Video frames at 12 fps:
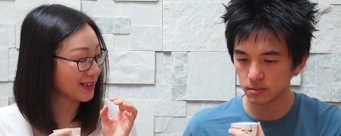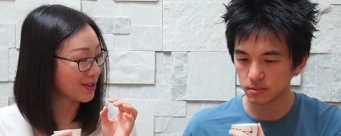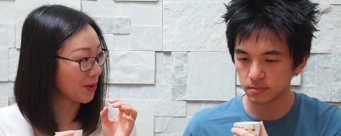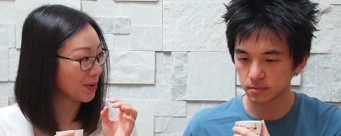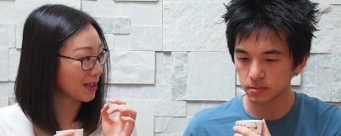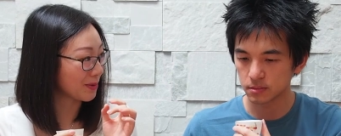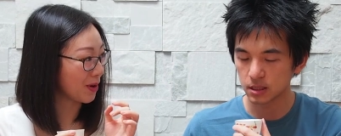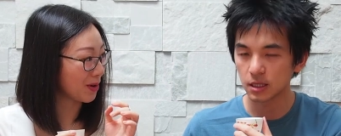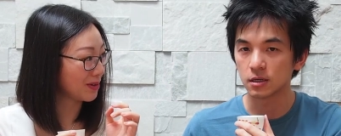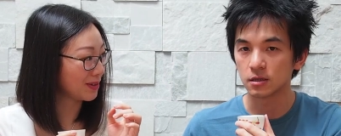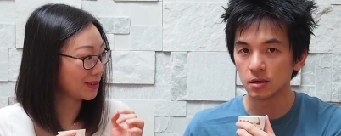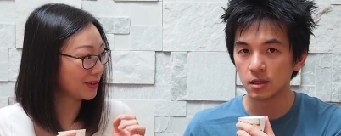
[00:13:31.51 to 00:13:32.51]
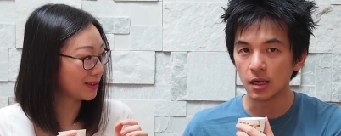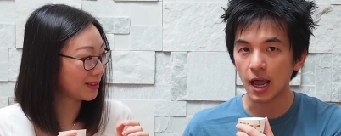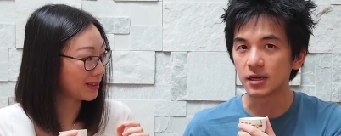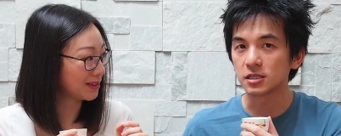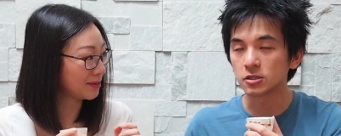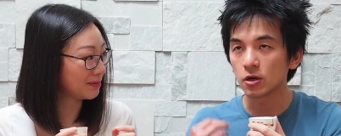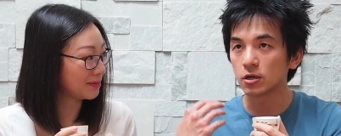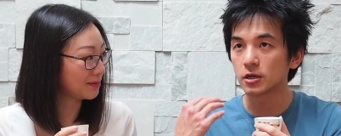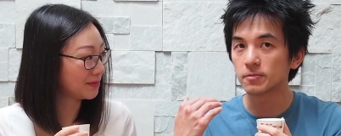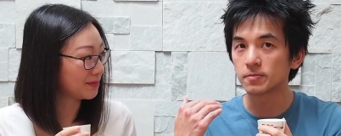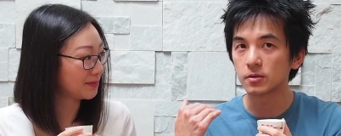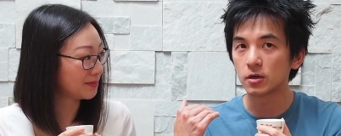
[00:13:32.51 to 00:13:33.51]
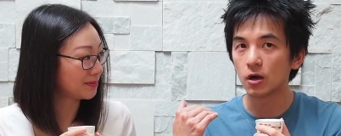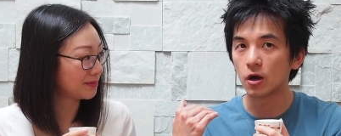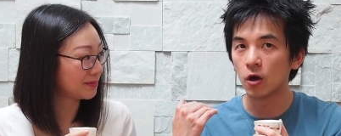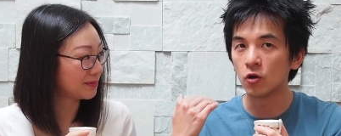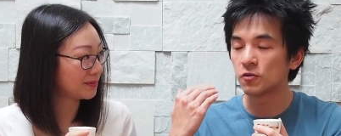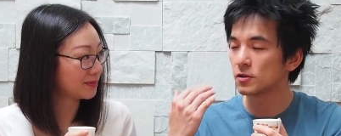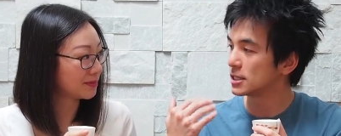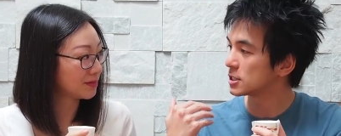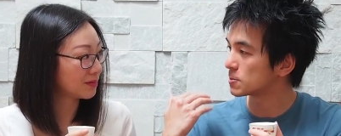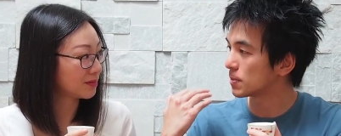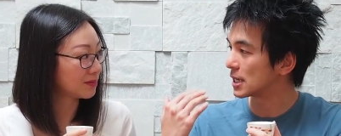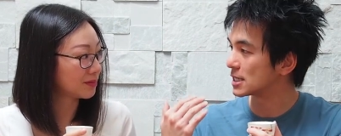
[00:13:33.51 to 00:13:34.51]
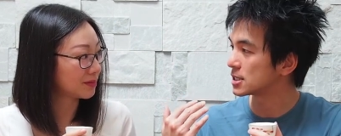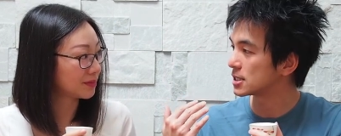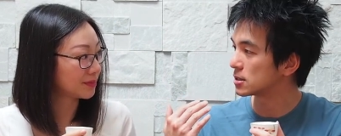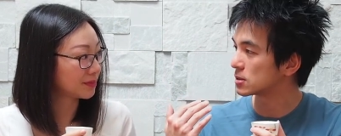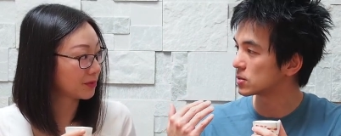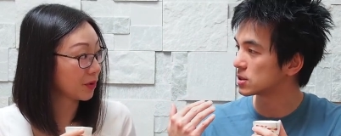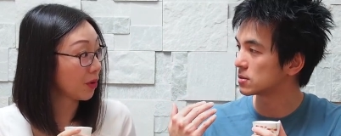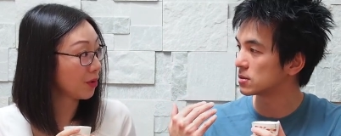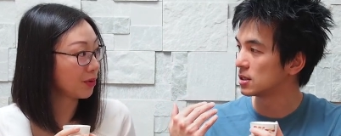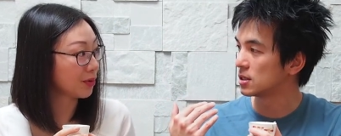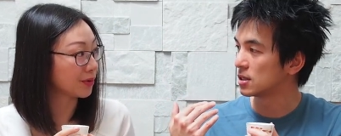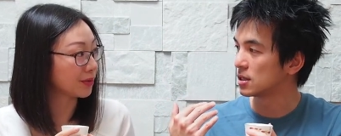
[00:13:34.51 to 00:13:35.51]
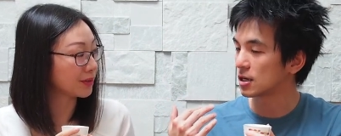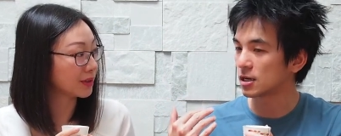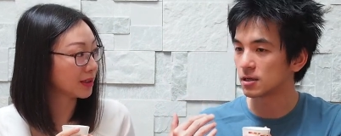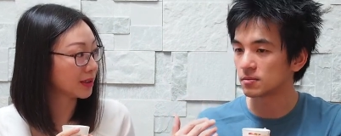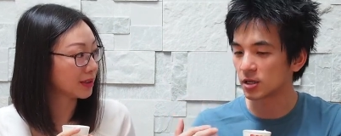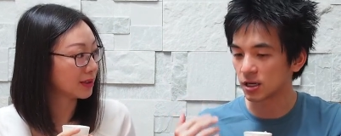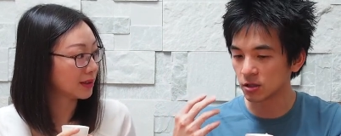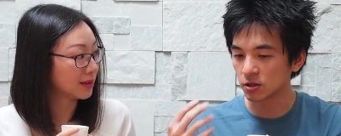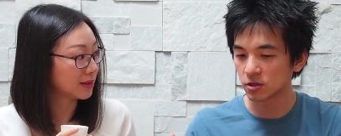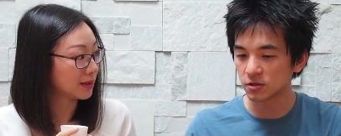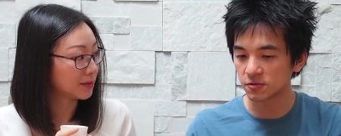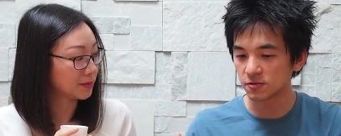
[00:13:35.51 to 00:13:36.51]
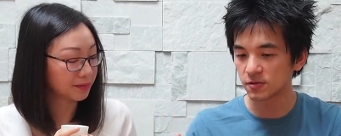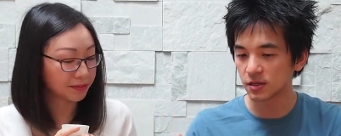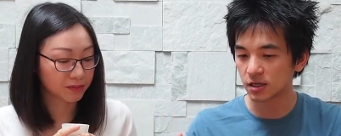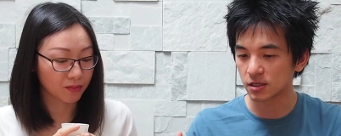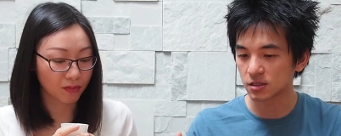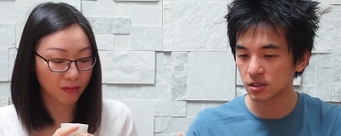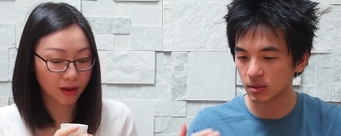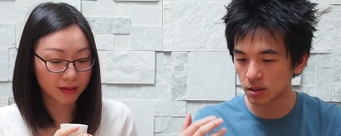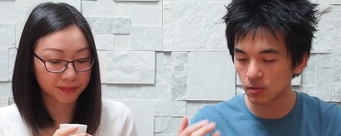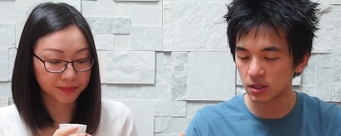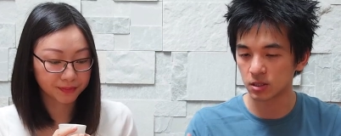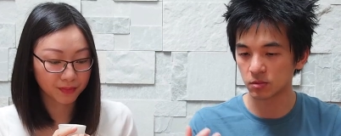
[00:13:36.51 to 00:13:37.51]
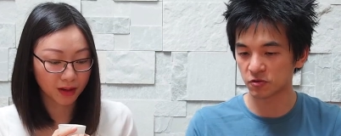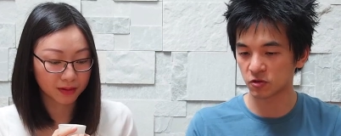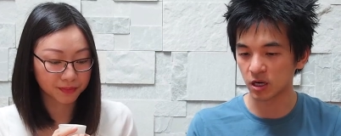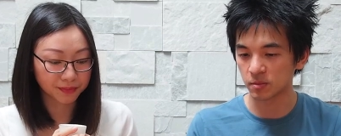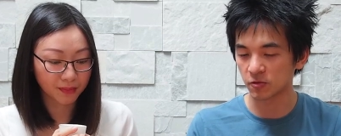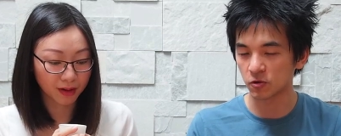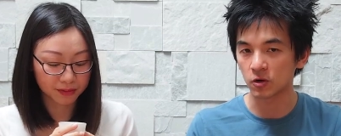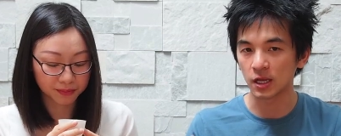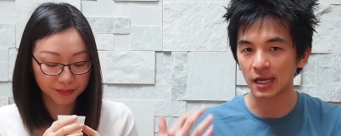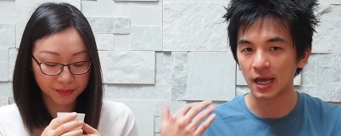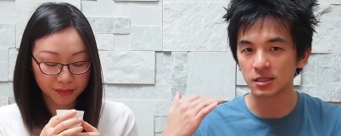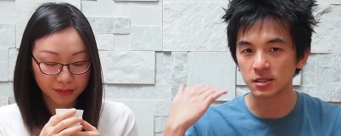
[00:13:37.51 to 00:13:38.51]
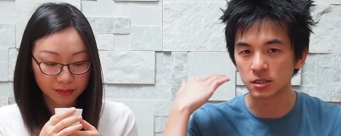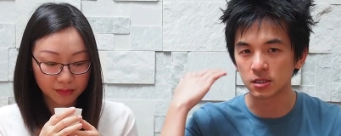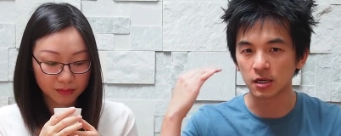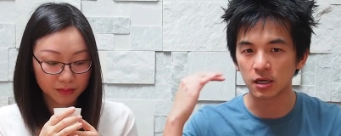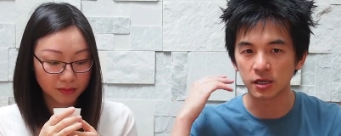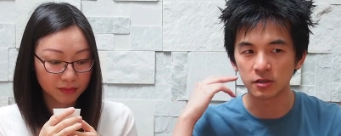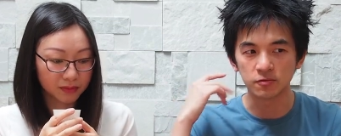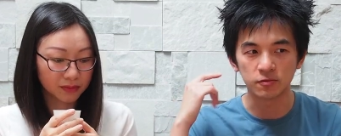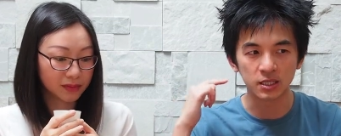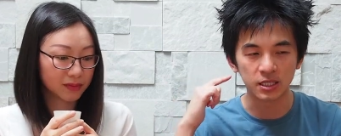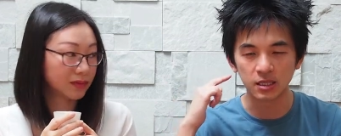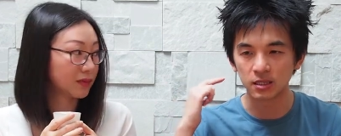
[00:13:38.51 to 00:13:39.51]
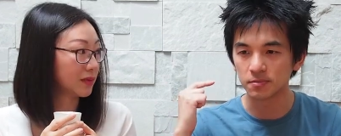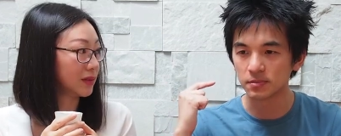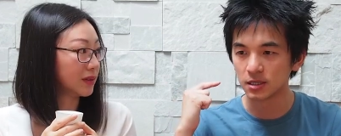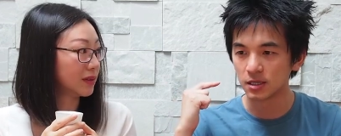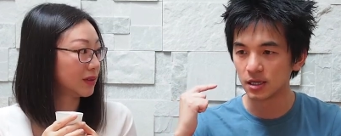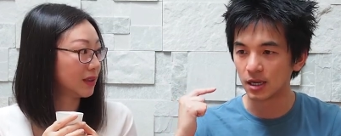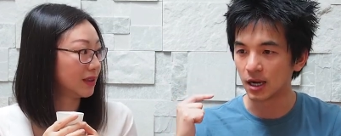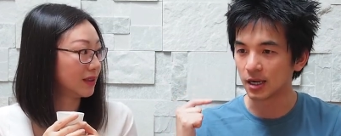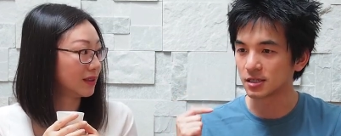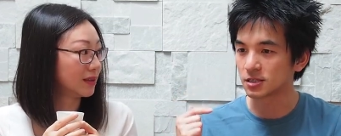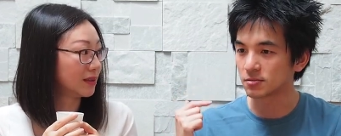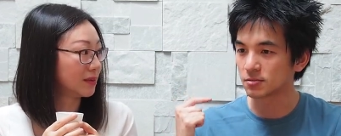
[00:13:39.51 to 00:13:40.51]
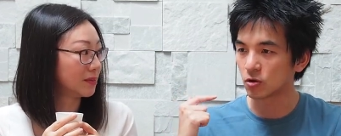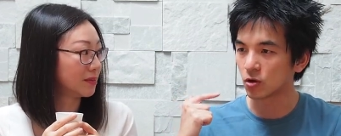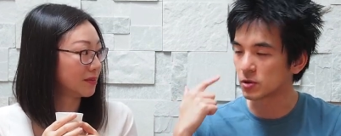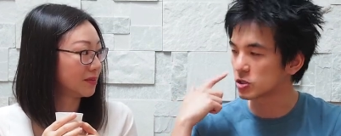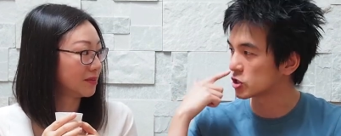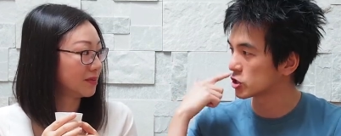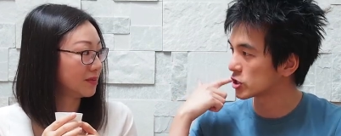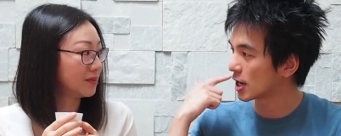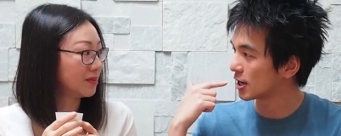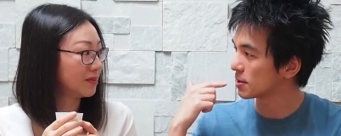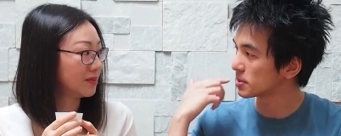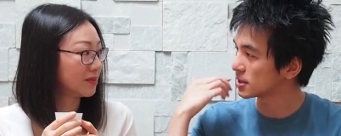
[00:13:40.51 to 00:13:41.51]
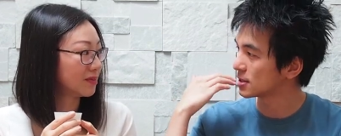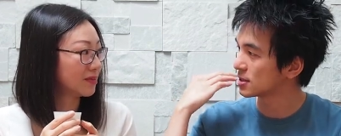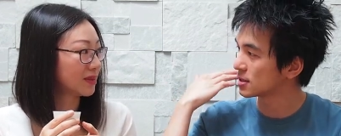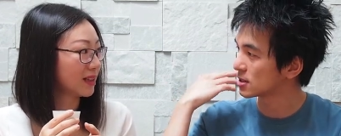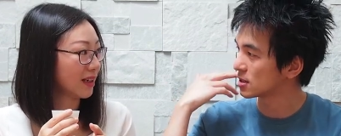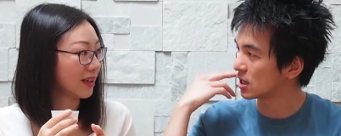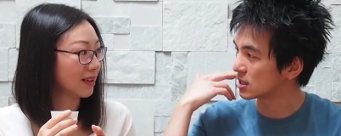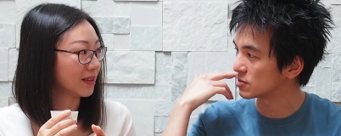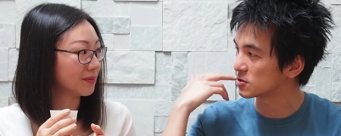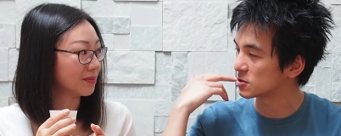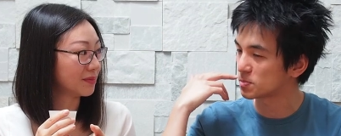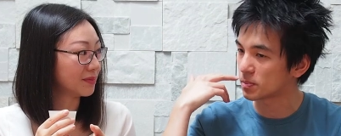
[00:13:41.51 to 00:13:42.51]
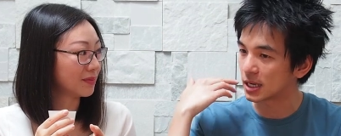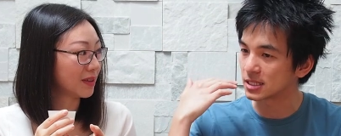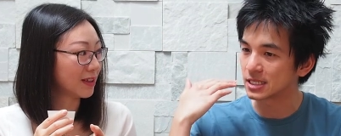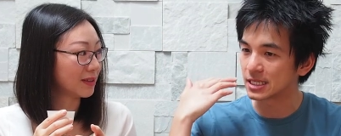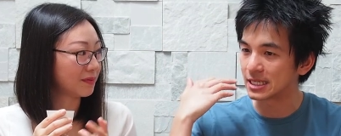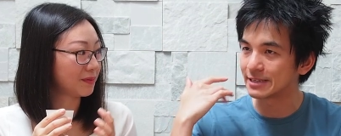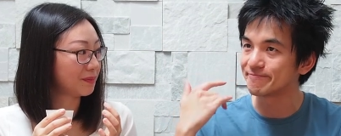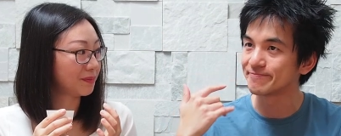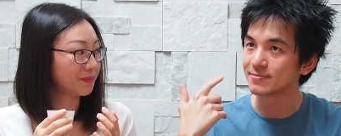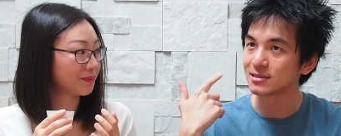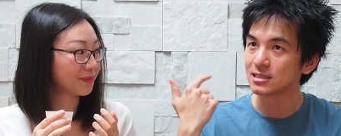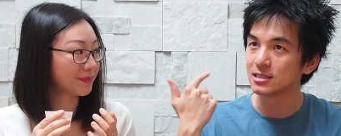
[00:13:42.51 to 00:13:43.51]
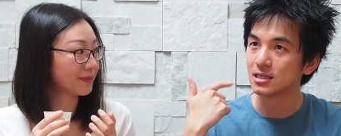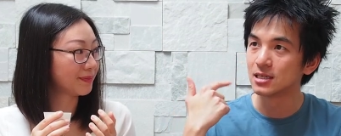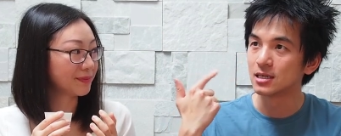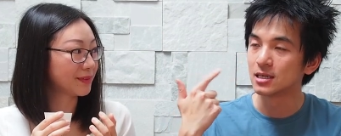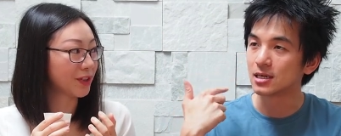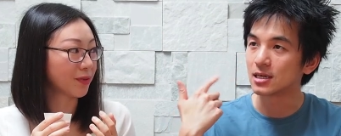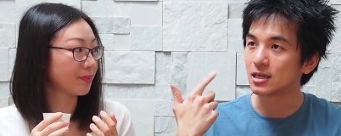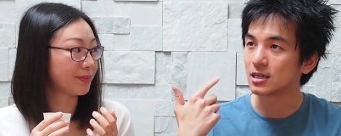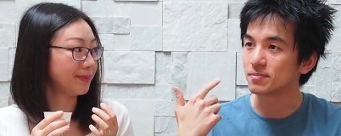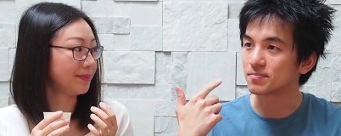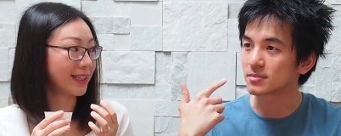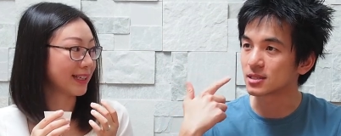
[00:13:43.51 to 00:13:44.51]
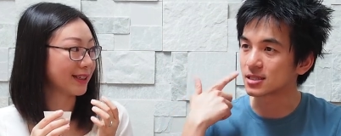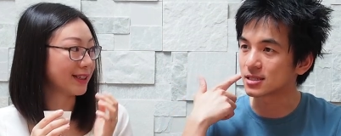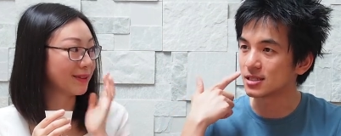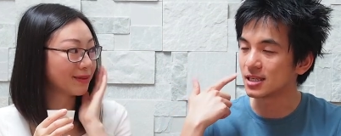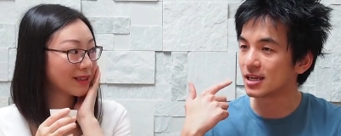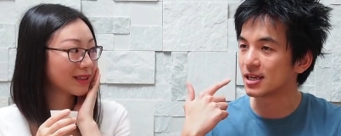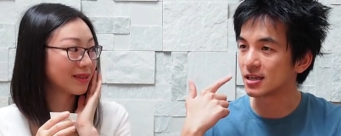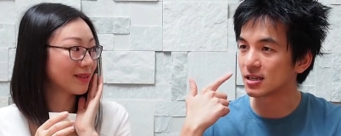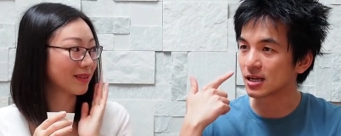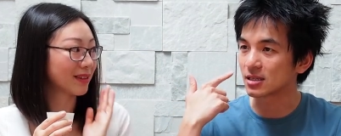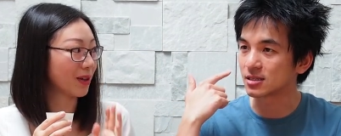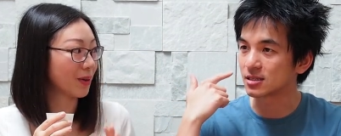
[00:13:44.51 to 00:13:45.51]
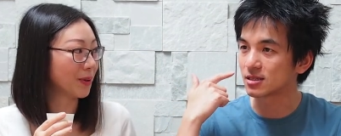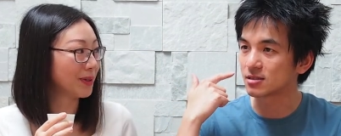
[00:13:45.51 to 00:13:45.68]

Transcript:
Speaker 1: note as well. Yeah,
Speaker 2: and it's not overly spicy as well. No. Um, like a lot of some other ones that we've tried before, like has this like kind of really I guess almost sharp, yeah. kind of spicy, not um, pleasant. Yeah, like at all.